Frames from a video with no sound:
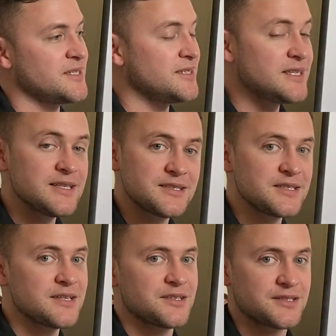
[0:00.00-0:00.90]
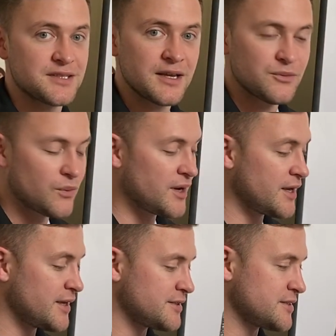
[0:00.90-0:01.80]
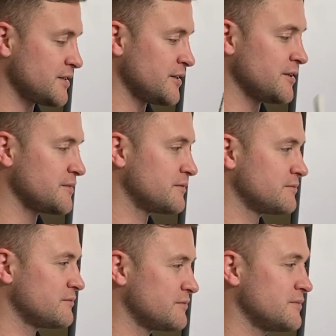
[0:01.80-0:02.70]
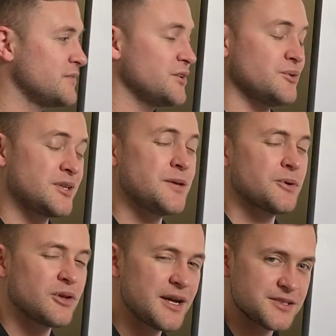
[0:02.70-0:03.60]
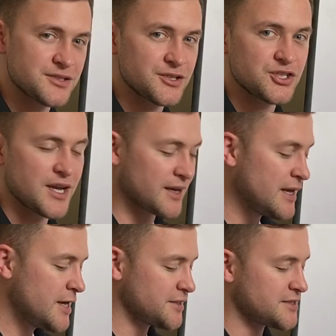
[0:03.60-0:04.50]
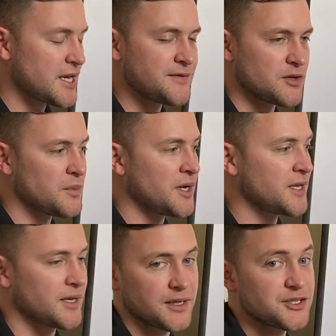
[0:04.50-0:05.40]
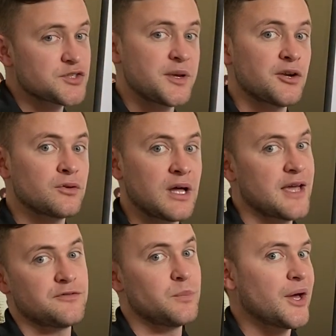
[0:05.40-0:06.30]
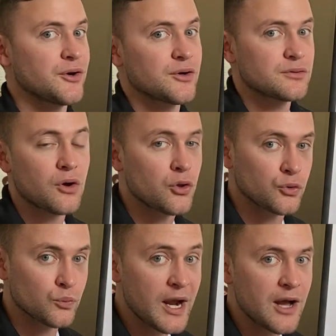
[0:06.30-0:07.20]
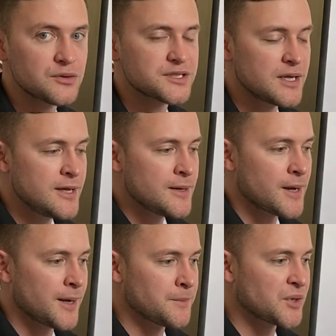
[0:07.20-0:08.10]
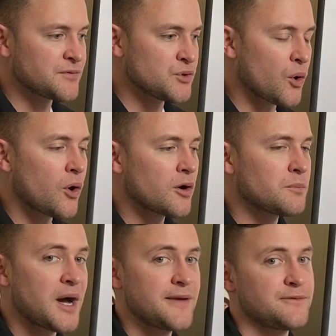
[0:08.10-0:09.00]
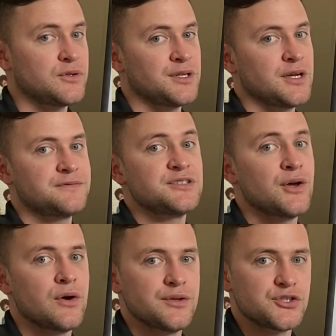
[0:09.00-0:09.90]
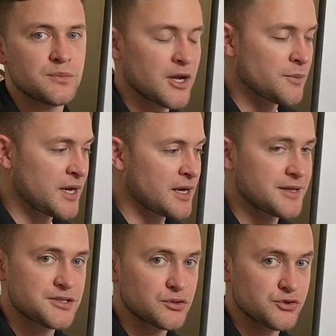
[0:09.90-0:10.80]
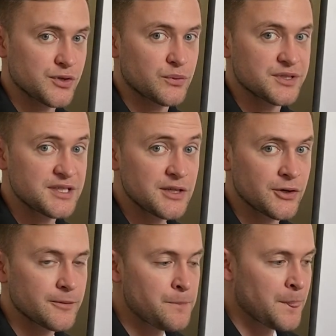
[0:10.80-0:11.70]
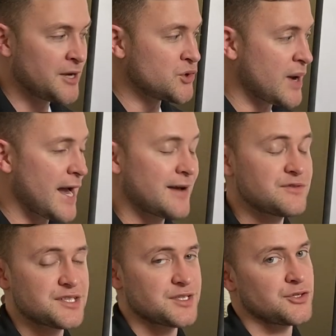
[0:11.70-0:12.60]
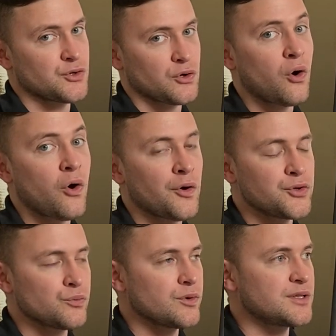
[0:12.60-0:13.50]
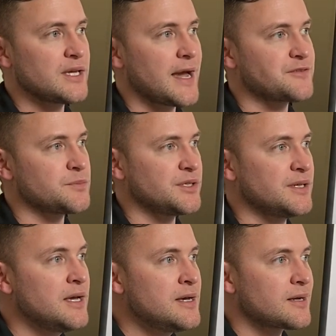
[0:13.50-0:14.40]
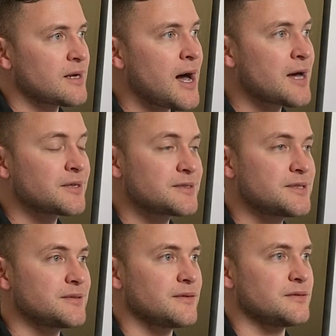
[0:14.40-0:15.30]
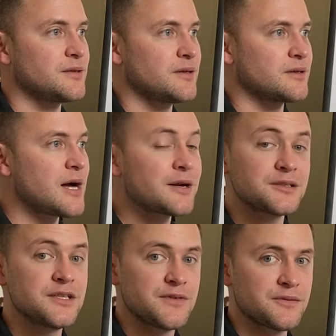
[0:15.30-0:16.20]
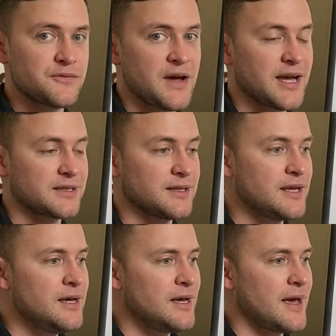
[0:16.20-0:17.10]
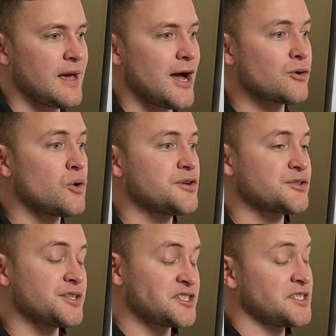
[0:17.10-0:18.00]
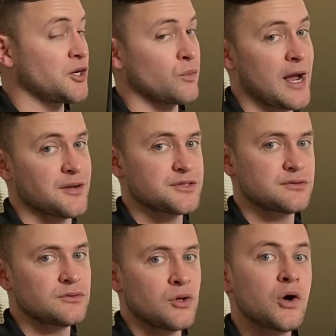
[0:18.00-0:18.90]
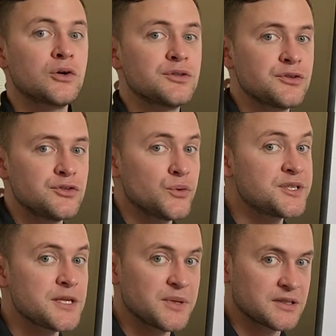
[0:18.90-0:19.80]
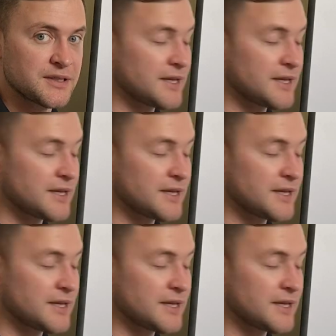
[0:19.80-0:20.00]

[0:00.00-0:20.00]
the easiest way to, you know, keep your license in check, to save you money, and just make your life better all around. But if you are mindful enough to know that you may or may not still drink with dinner, and you have this in your car, you really have to be cognitive of the fact that alcohol is going to stick around longer than you would typically